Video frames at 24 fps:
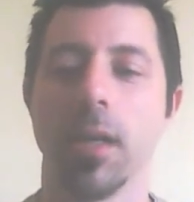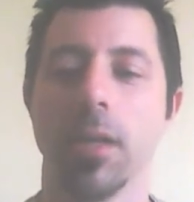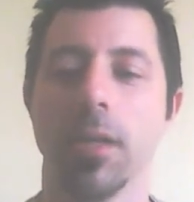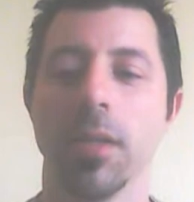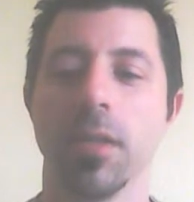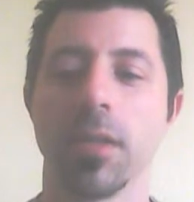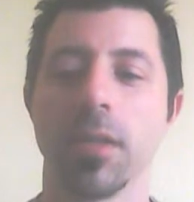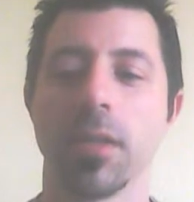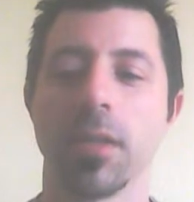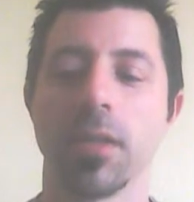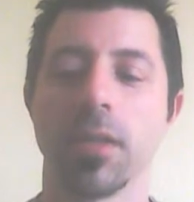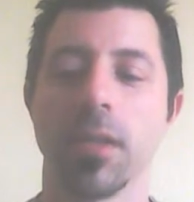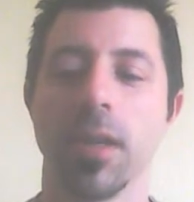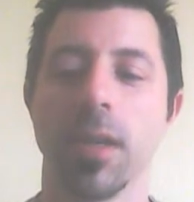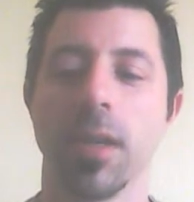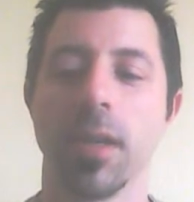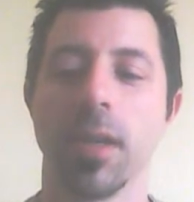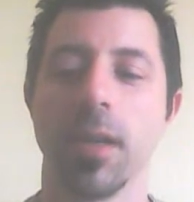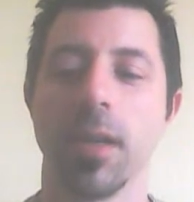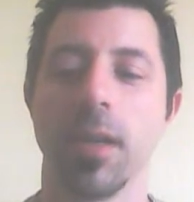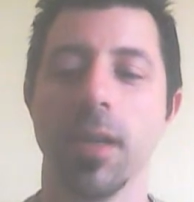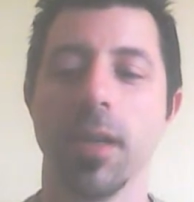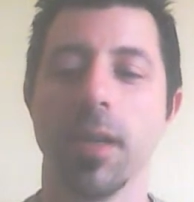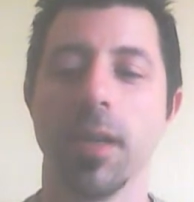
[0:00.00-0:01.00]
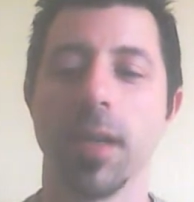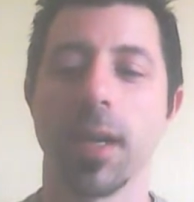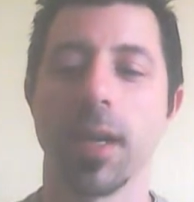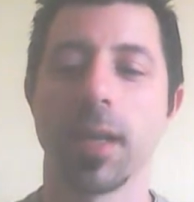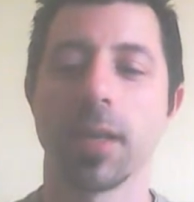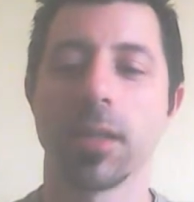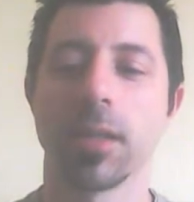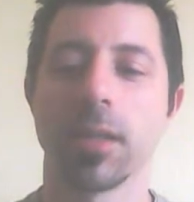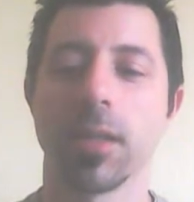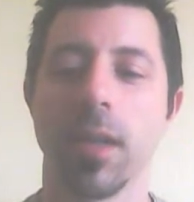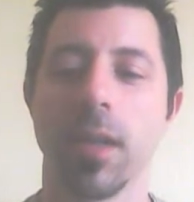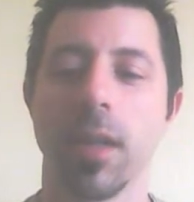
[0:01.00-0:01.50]
This
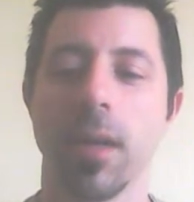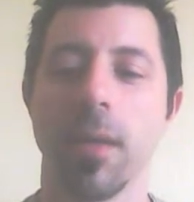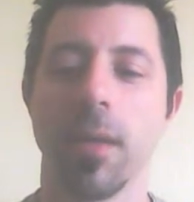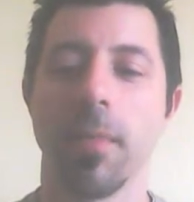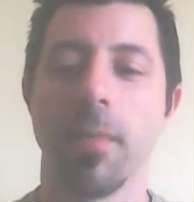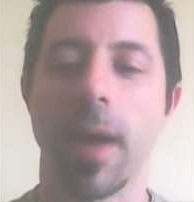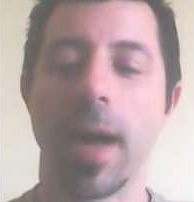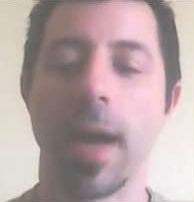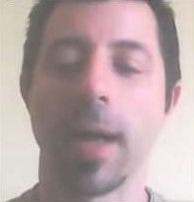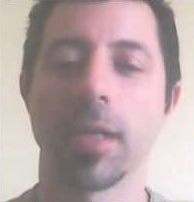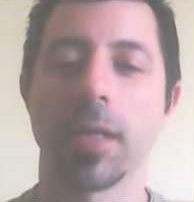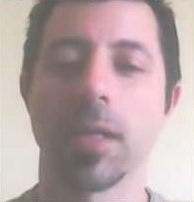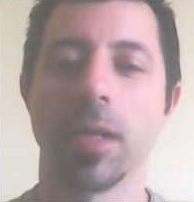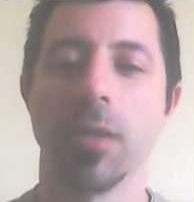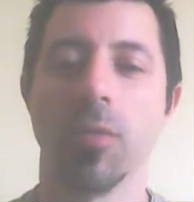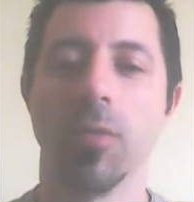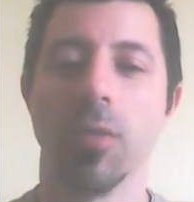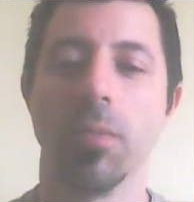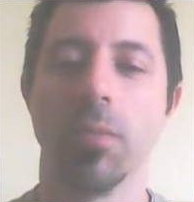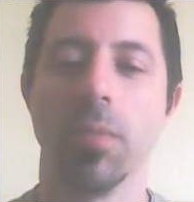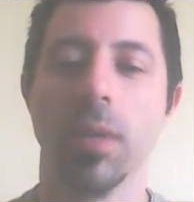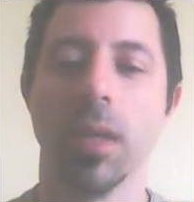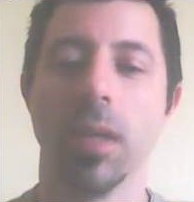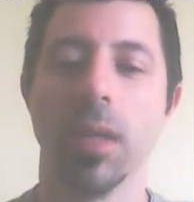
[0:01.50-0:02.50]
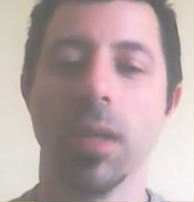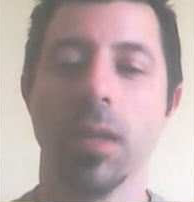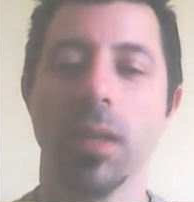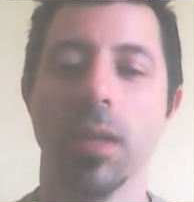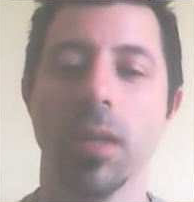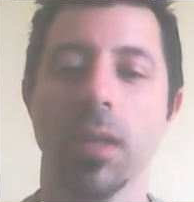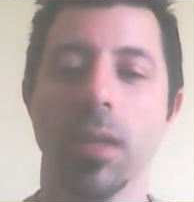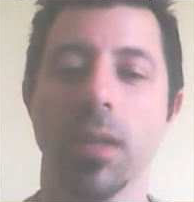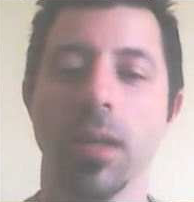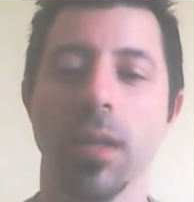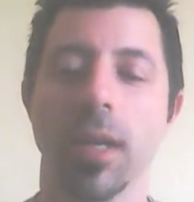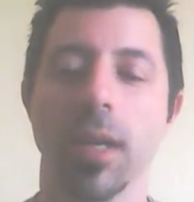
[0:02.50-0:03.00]
index matching would be
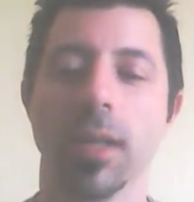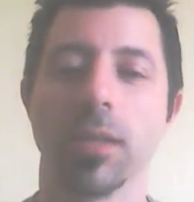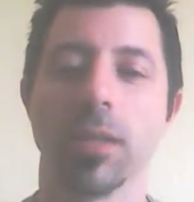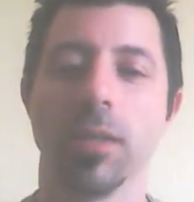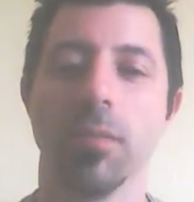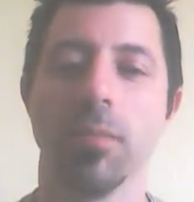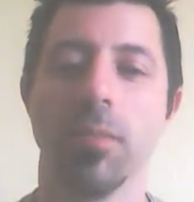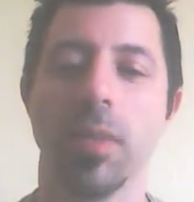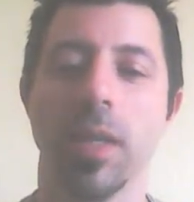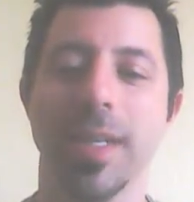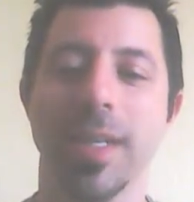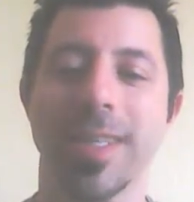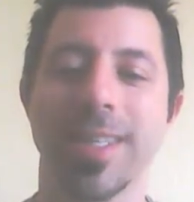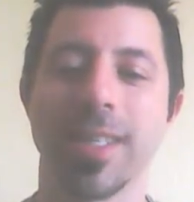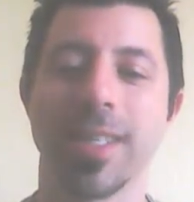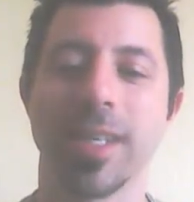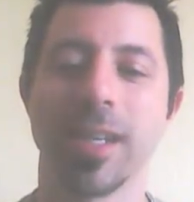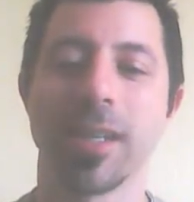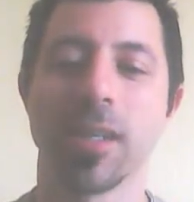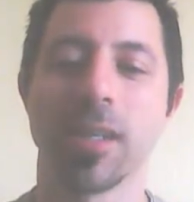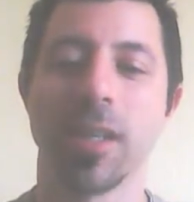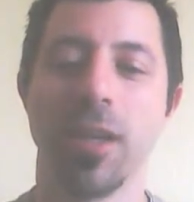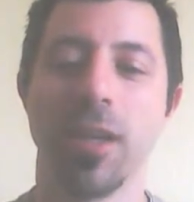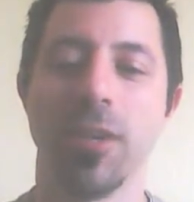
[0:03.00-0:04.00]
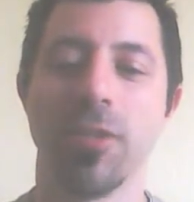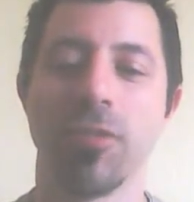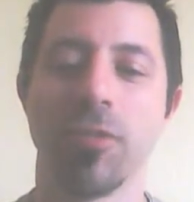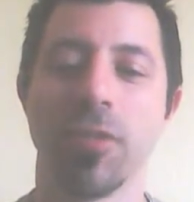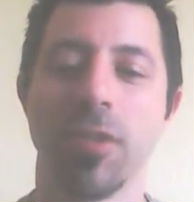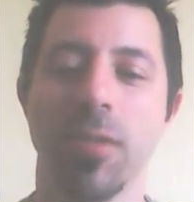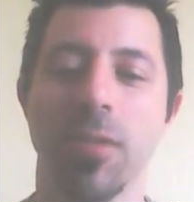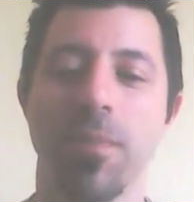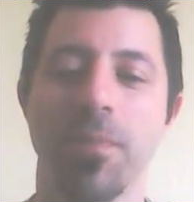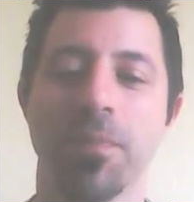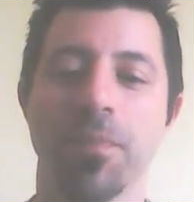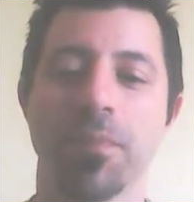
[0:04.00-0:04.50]
the S&P
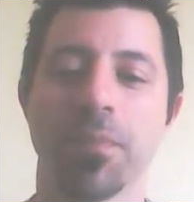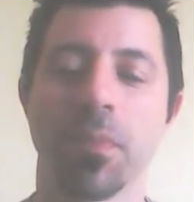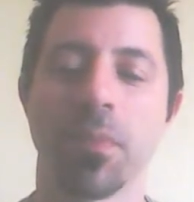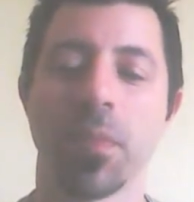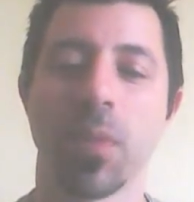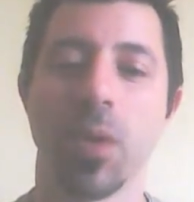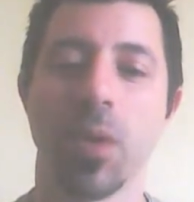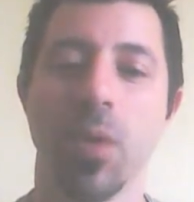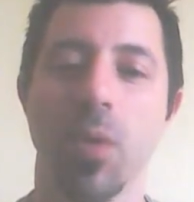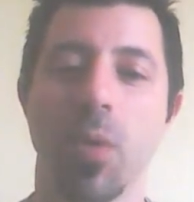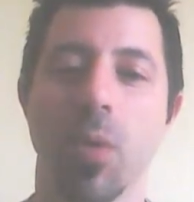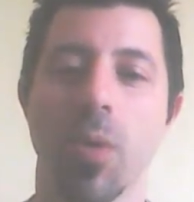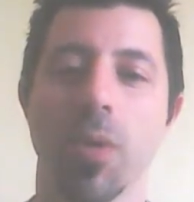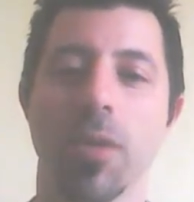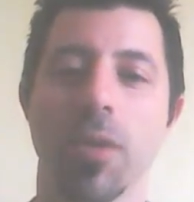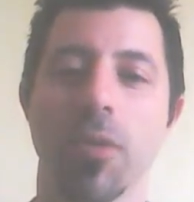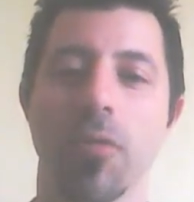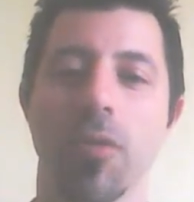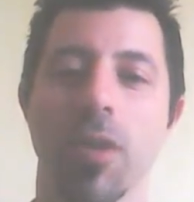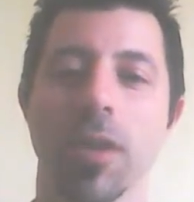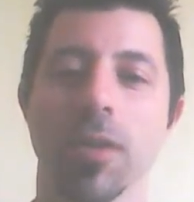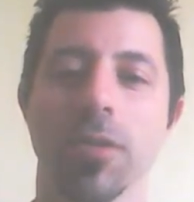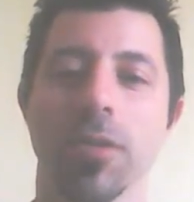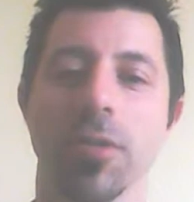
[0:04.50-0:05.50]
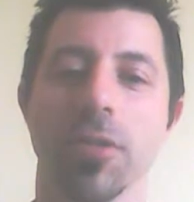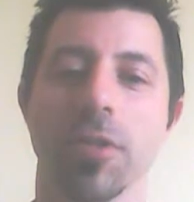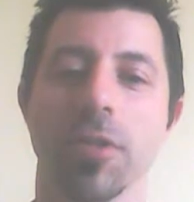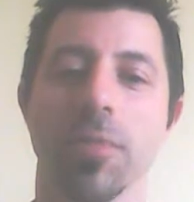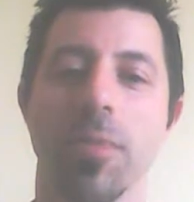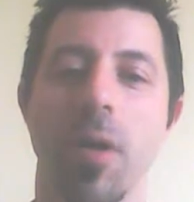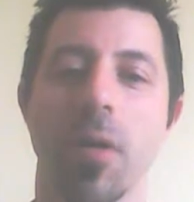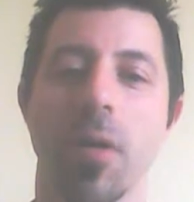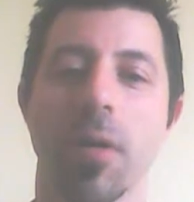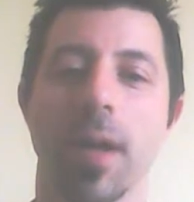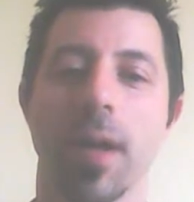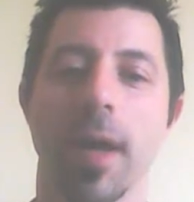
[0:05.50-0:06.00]
600 or the Russell
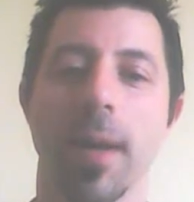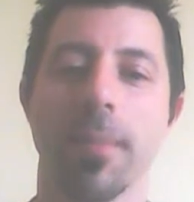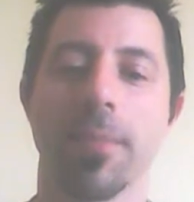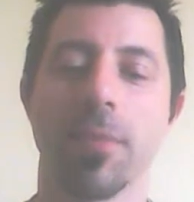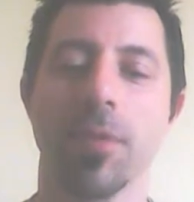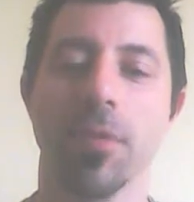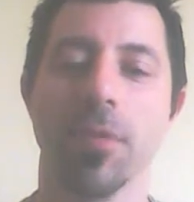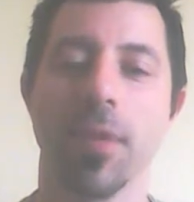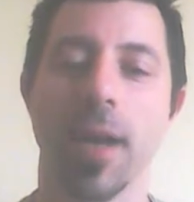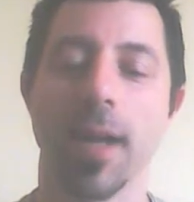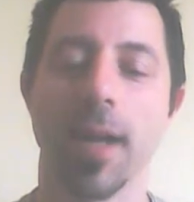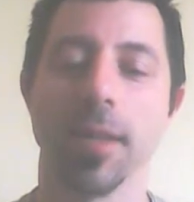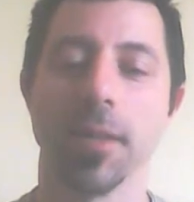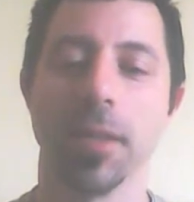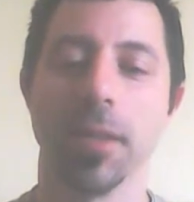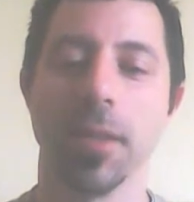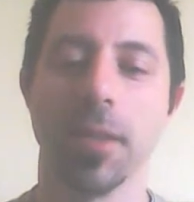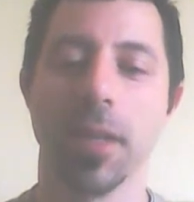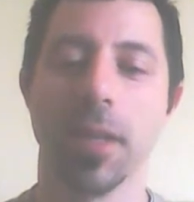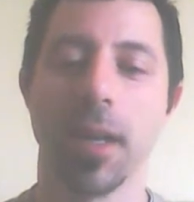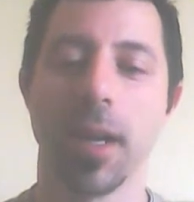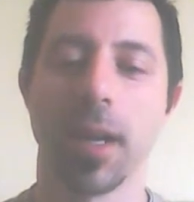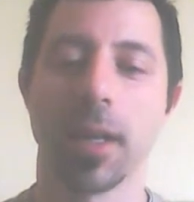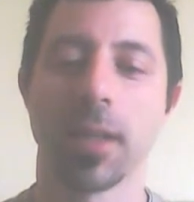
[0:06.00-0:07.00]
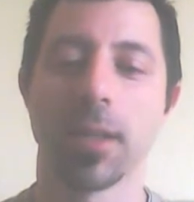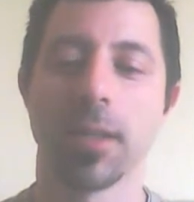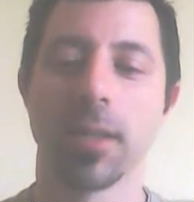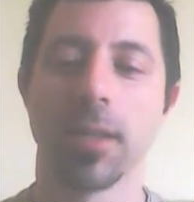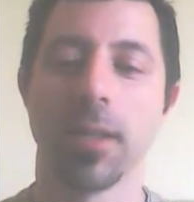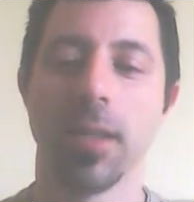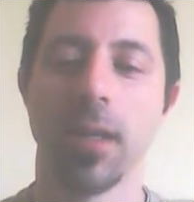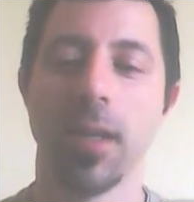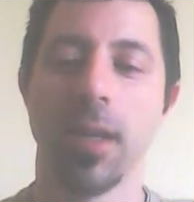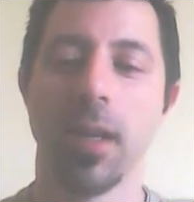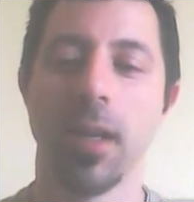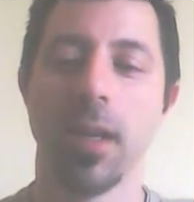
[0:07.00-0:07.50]
Small Cap 2000 Index.